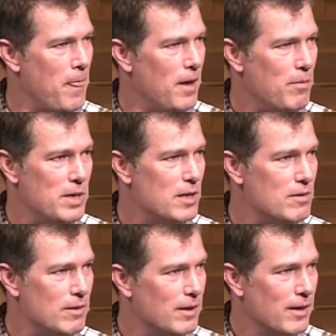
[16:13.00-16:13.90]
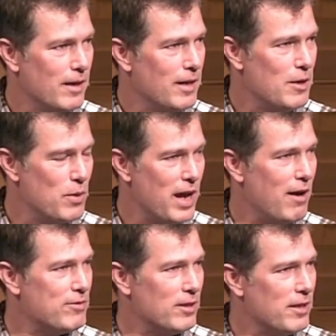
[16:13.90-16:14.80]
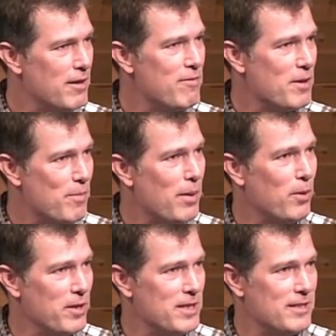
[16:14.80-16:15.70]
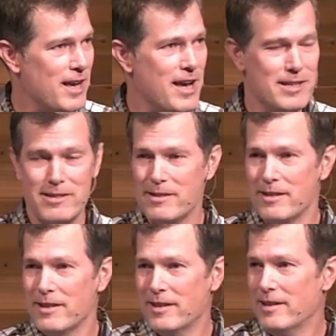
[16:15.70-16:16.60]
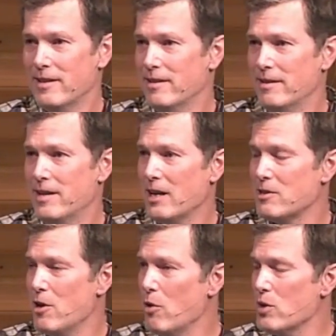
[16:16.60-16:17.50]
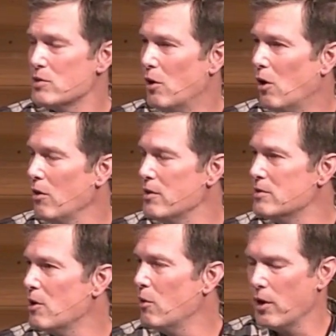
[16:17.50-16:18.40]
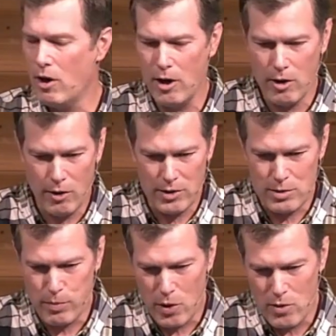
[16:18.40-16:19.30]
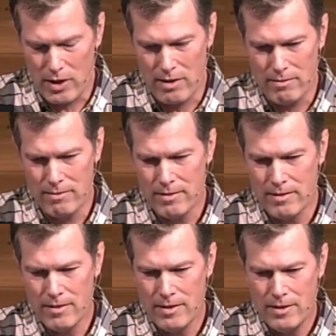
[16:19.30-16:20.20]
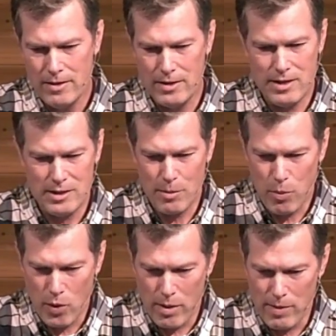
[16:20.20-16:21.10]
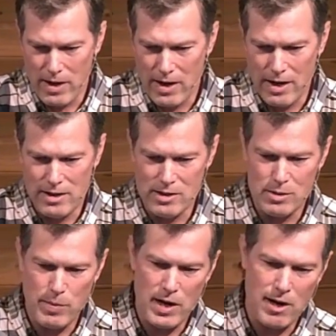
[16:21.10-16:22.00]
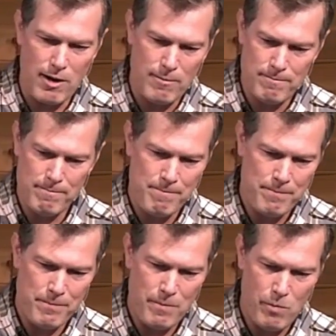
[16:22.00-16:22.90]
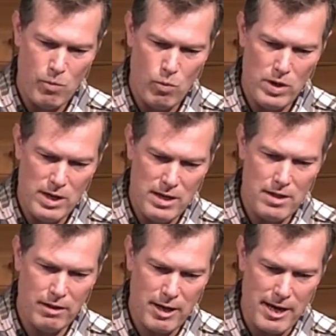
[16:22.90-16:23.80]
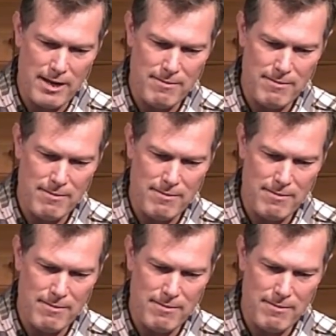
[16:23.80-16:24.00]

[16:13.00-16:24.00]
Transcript: I mean, you, you would have to live in a bubble these days not to notice all that's going on, all that's broken, the disappointment and despair. We need the light.